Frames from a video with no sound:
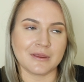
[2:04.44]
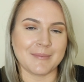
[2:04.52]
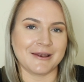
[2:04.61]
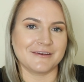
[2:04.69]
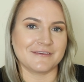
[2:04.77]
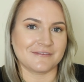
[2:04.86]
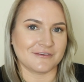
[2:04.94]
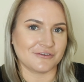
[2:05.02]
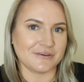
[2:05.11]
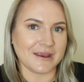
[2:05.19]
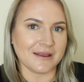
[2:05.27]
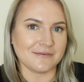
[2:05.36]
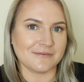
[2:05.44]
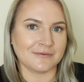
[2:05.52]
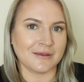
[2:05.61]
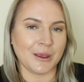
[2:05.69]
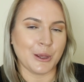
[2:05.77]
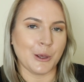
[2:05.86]
made a decision yet,
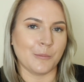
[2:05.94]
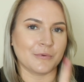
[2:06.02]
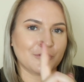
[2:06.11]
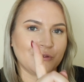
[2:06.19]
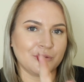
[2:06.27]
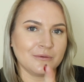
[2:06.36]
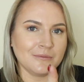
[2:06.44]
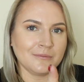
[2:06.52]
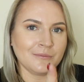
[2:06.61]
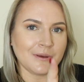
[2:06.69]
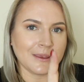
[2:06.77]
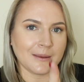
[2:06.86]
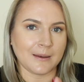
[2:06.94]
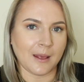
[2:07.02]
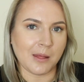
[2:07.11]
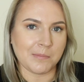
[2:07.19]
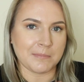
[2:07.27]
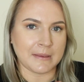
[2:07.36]
but you can
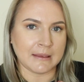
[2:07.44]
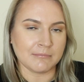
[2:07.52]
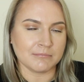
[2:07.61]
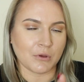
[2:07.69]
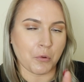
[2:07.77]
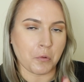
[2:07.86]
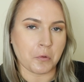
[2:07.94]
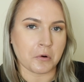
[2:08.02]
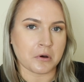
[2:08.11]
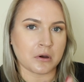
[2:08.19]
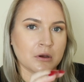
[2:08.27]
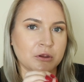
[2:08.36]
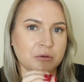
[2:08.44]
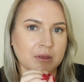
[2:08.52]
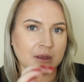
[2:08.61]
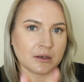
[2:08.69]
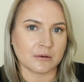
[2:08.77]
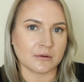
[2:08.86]
help me, or you
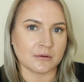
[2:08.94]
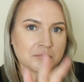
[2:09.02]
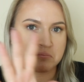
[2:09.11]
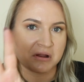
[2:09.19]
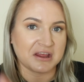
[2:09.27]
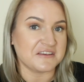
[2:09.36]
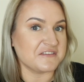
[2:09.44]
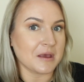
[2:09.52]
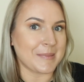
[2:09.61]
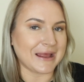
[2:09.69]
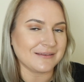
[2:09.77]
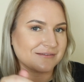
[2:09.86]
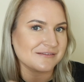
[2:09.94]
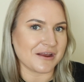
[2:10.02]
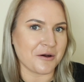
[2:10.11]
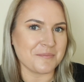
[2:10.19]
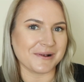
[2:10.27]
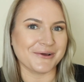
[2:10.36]
can place your bets
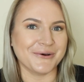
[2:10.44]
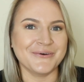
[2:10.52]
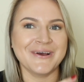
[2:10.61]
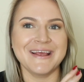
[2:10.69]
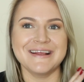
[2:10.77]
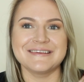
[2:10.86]
down below.